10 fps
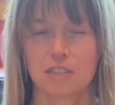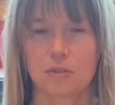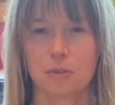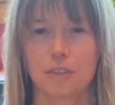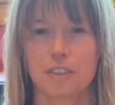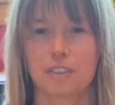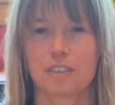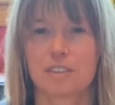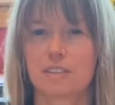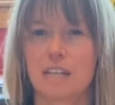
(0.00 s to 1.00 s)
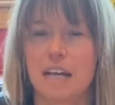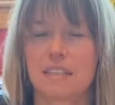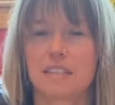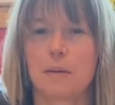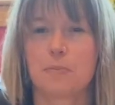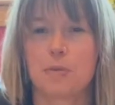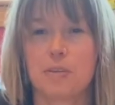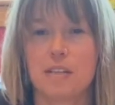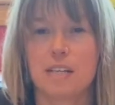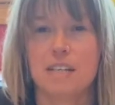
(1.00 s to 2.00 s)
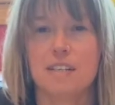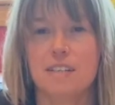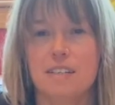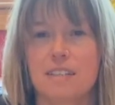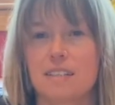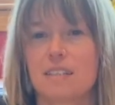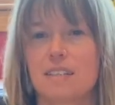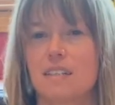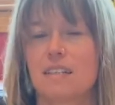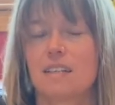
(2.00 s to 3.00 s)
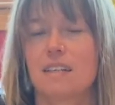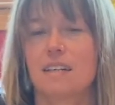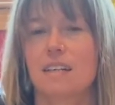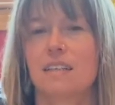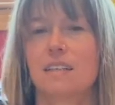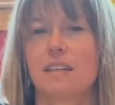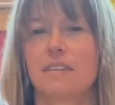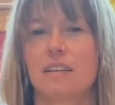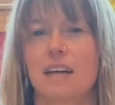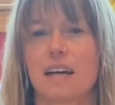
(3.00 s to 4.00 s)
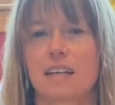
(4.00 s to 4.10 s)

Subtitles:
Shoulders tense up to the ears and then they relax.